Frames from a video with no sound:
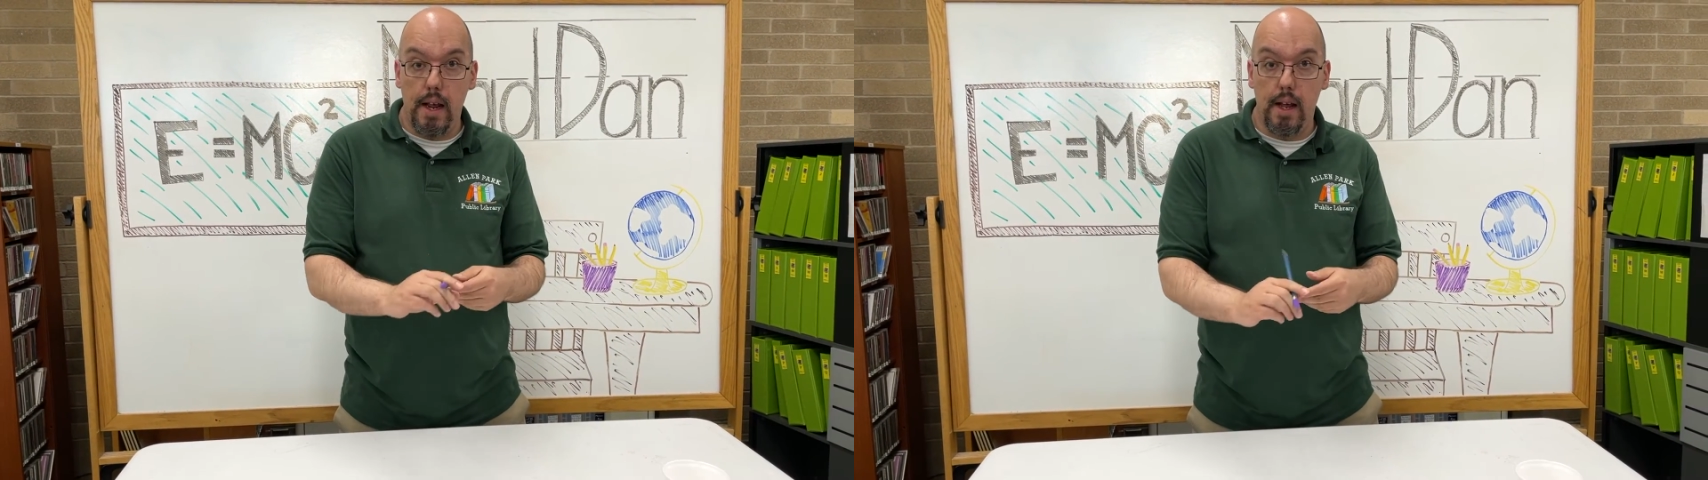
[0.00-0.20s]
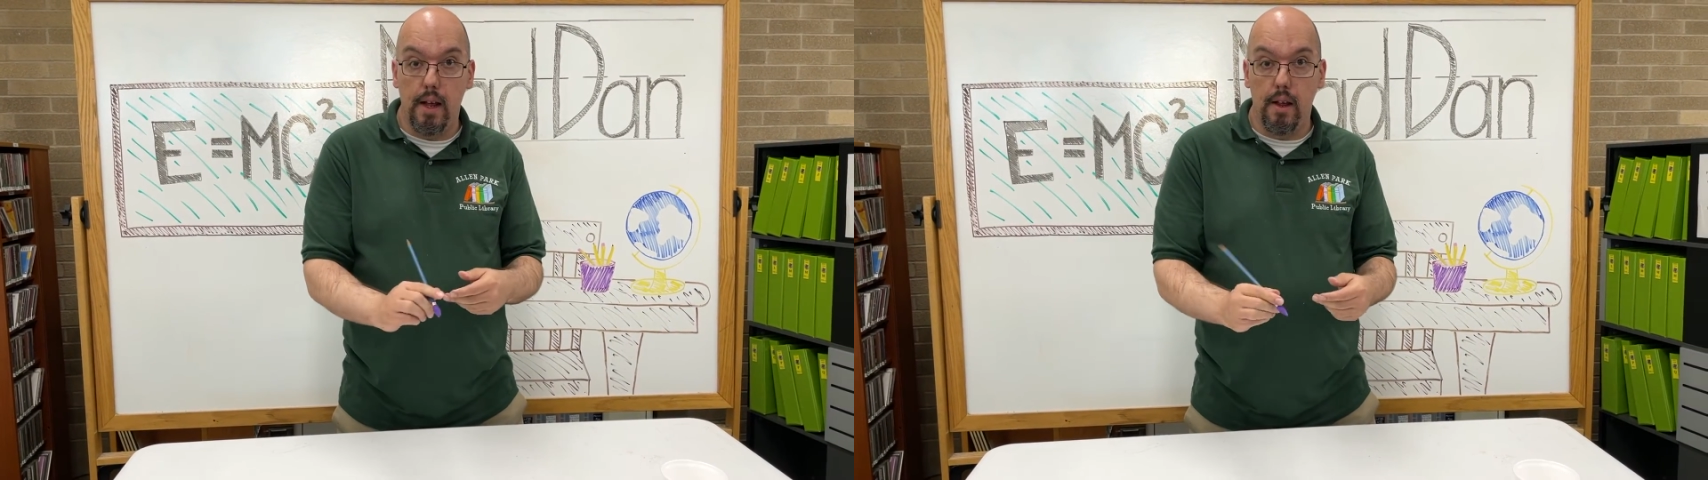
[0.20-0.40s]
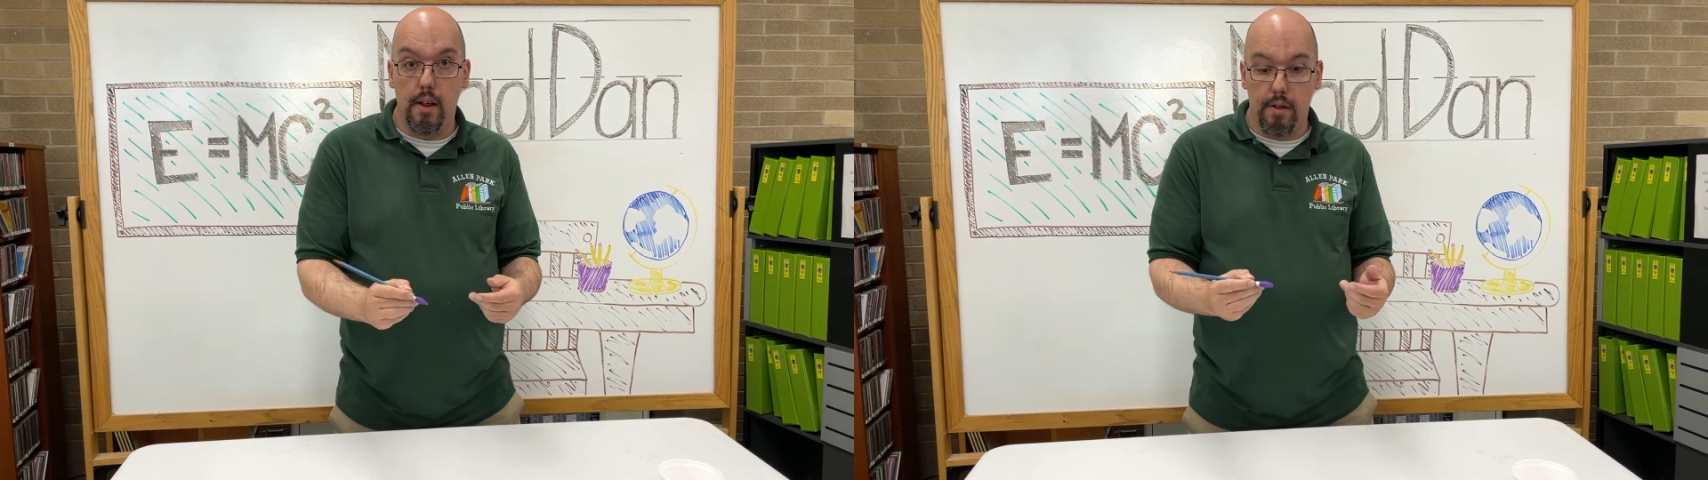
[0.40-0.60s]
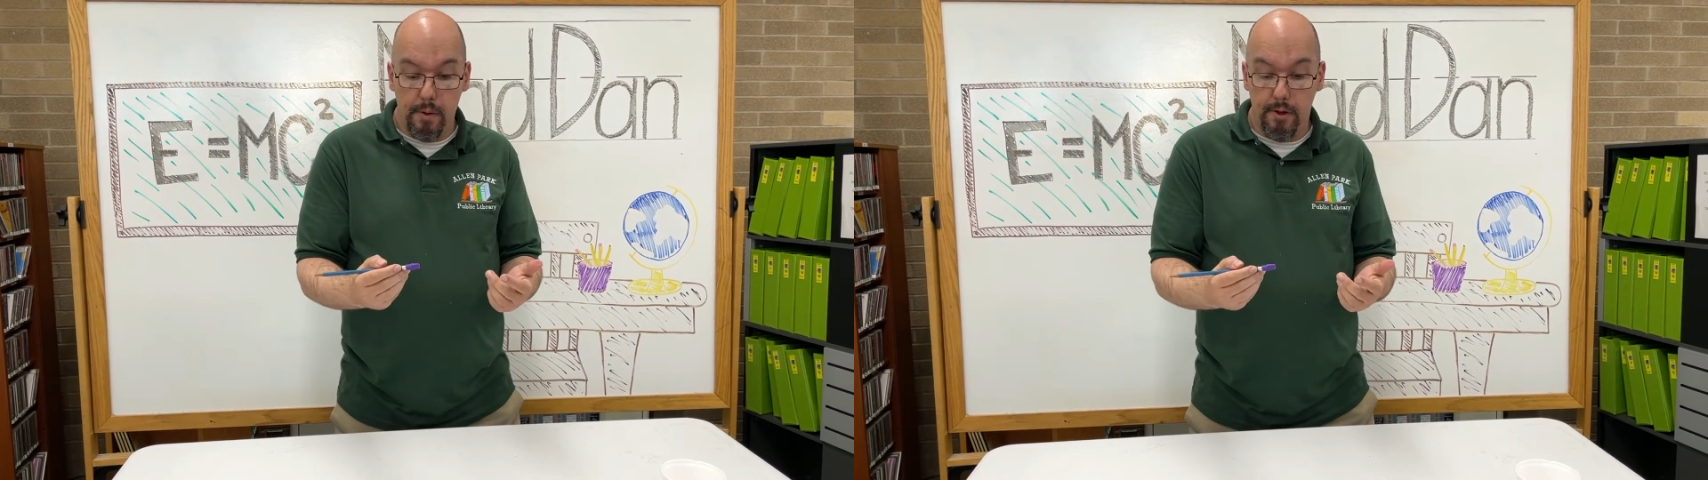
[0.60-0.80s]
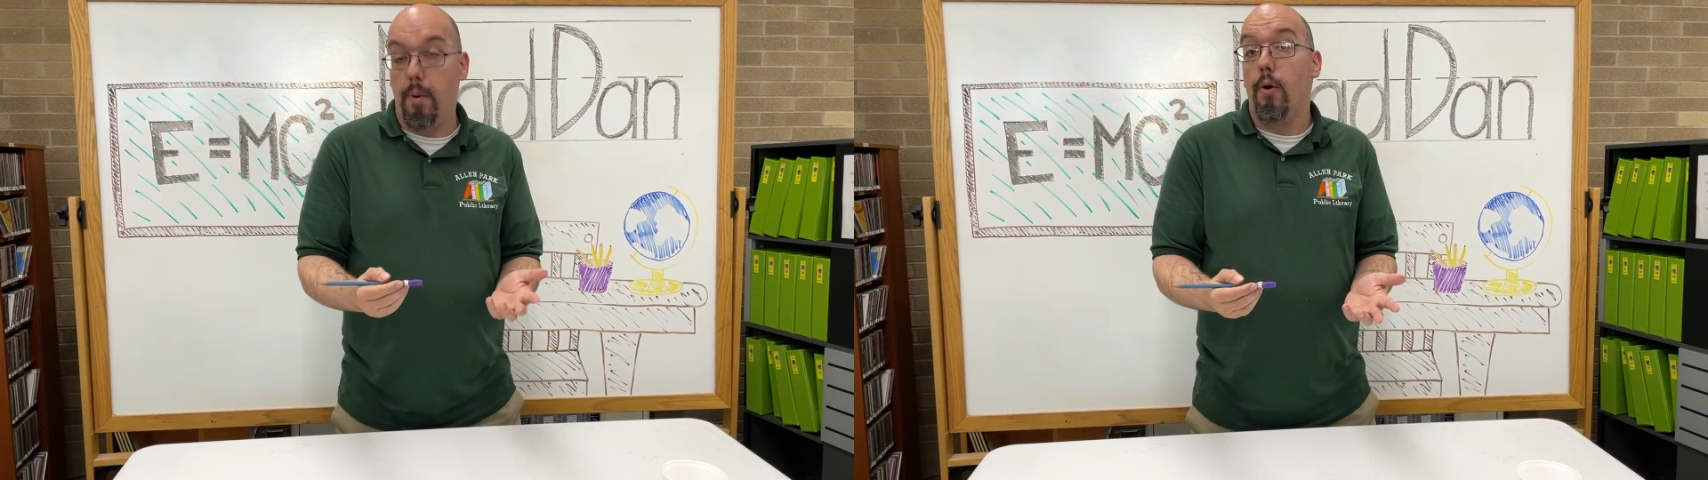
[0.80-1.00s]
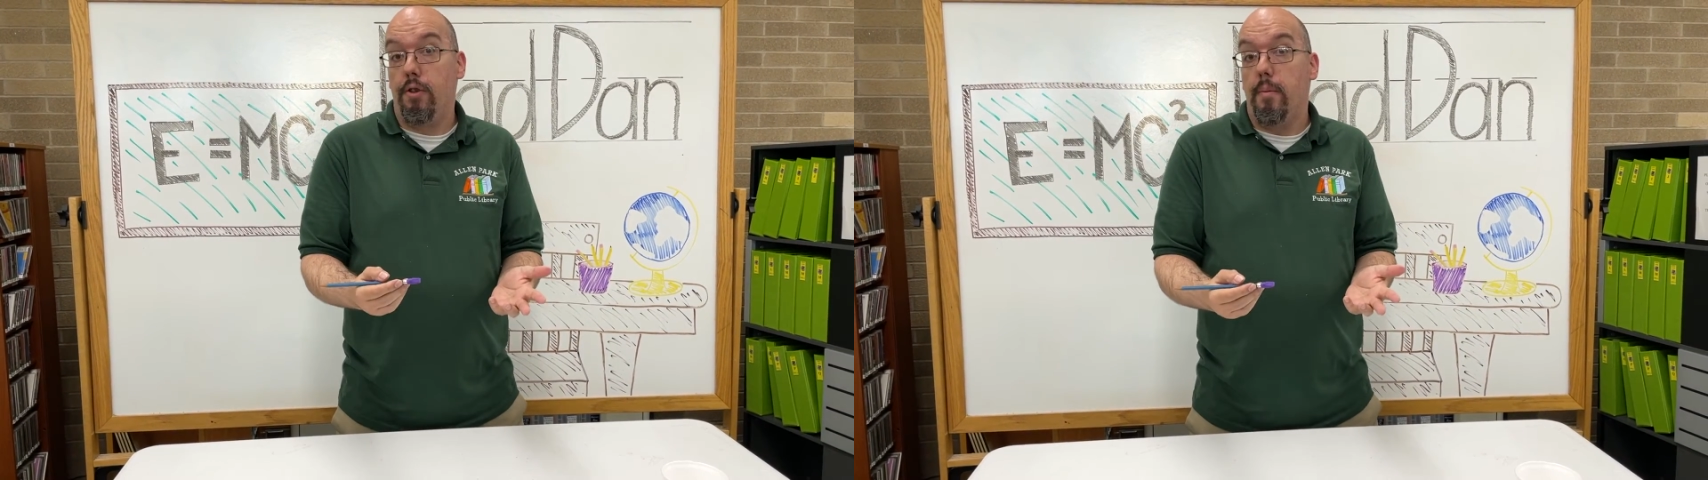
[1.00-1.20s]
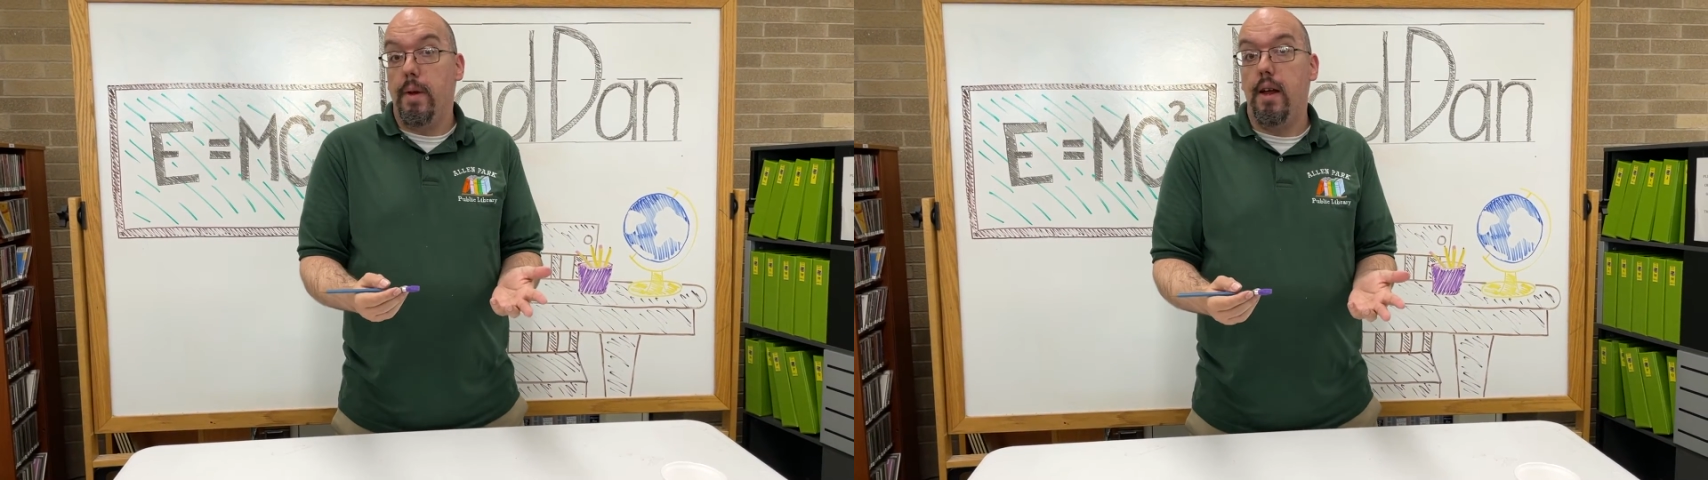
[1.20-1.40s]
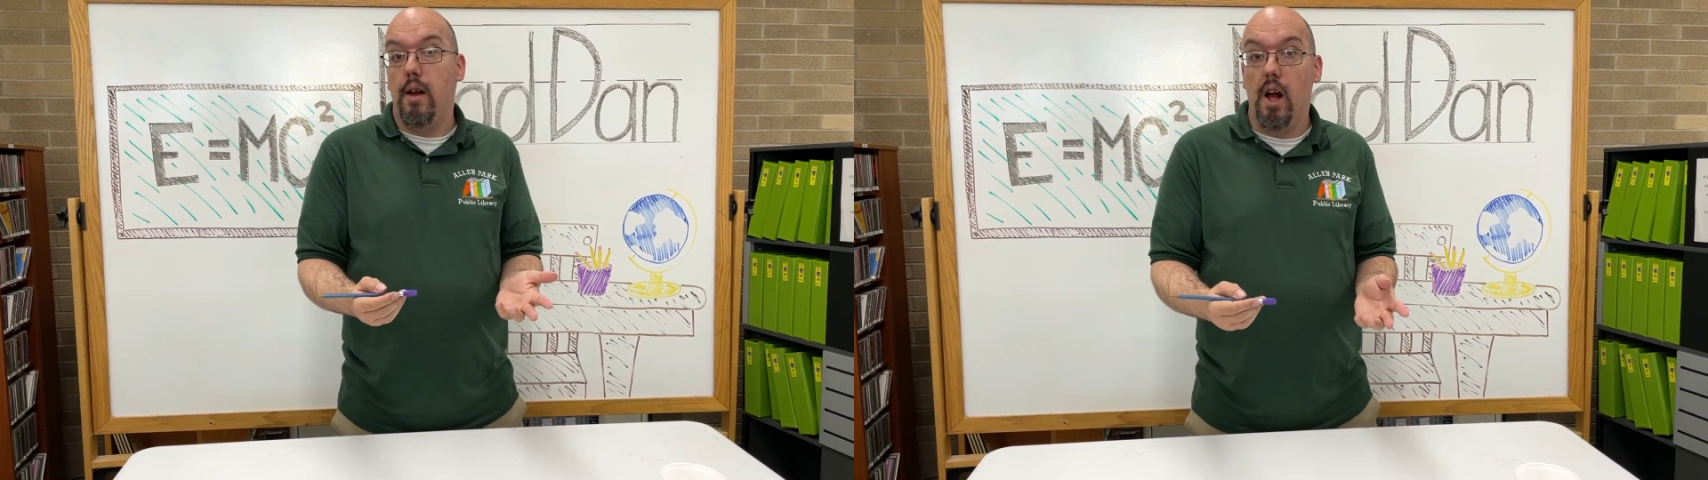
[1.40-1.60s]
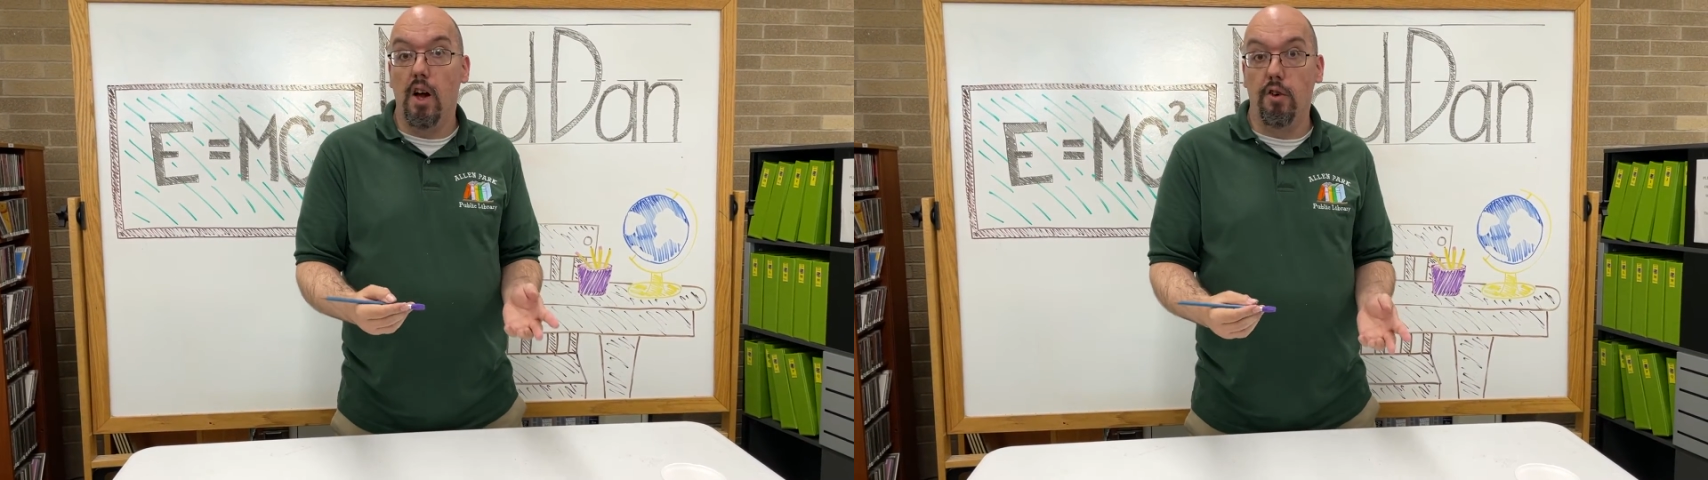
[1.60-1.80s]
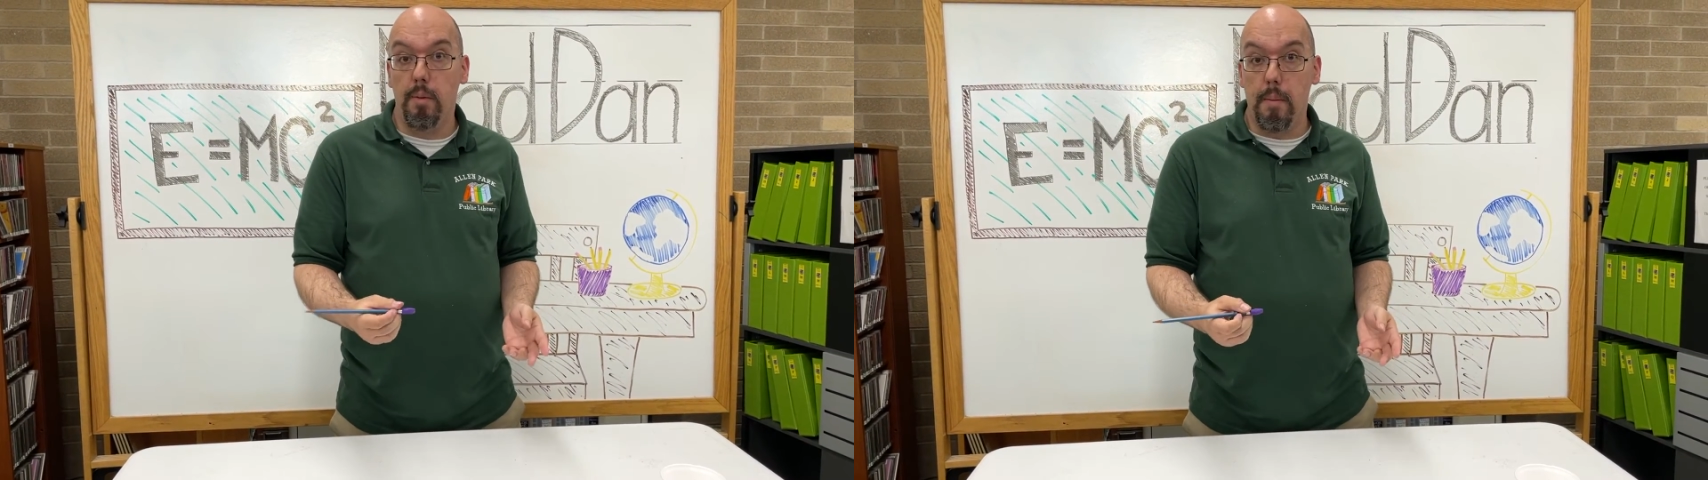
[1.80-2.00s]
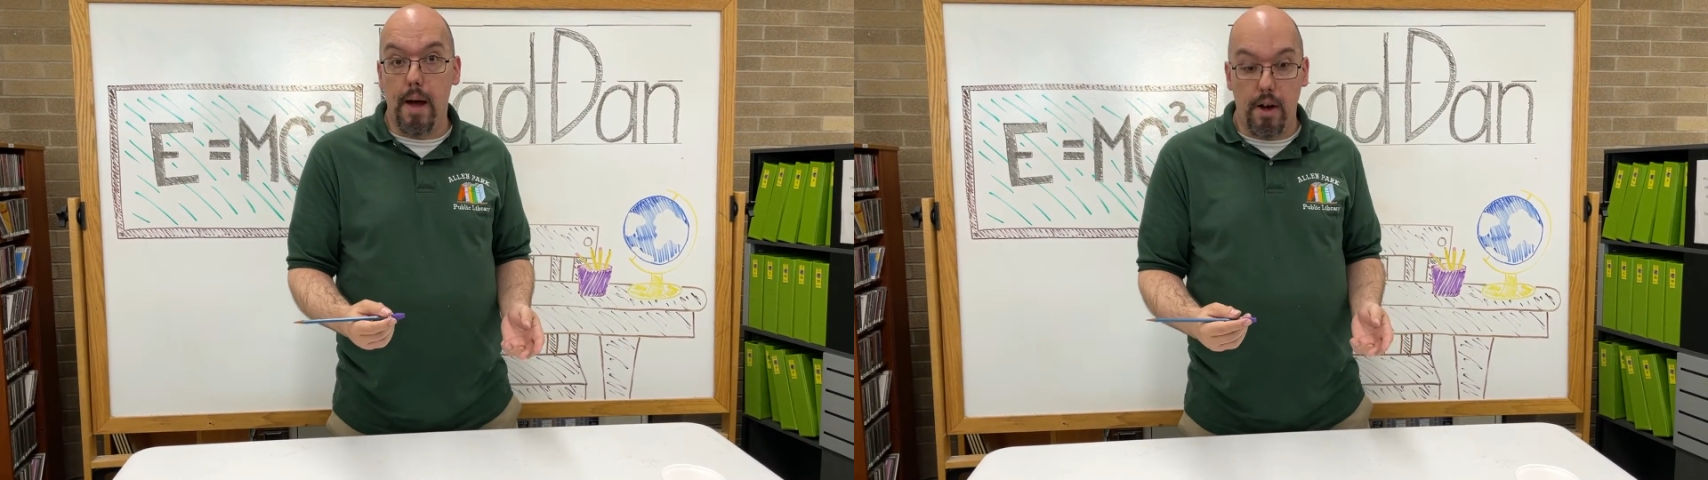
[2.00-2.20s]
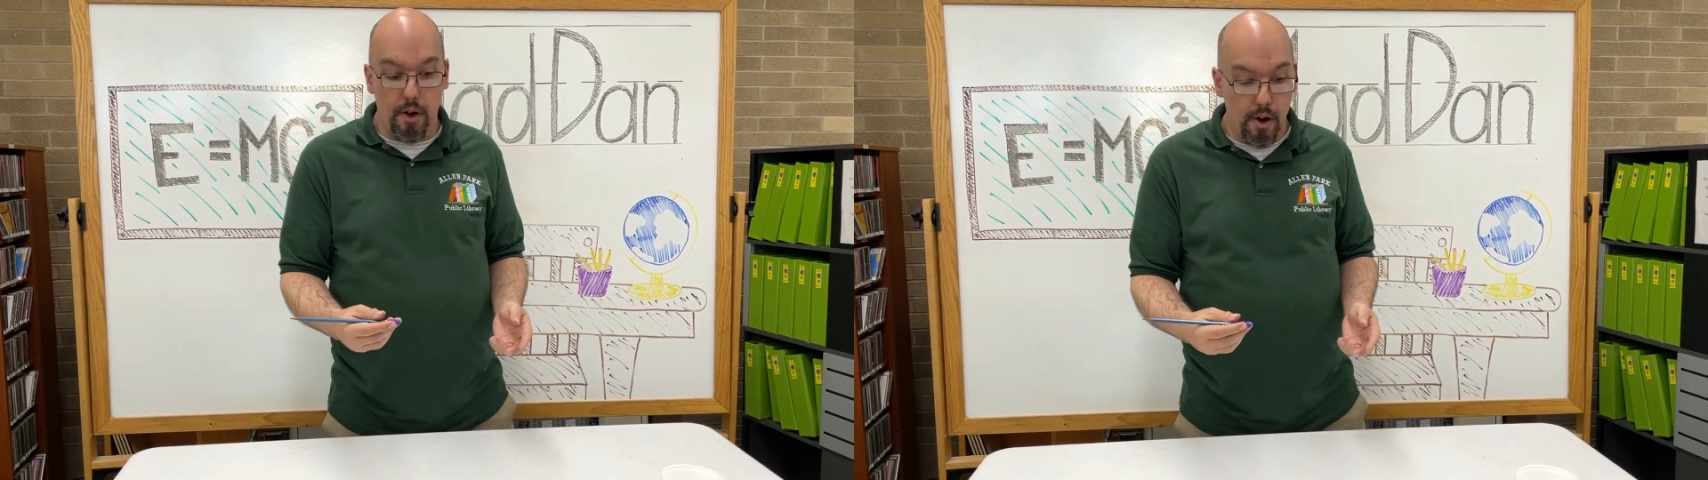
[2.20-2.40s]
is supposed to be a little bit better.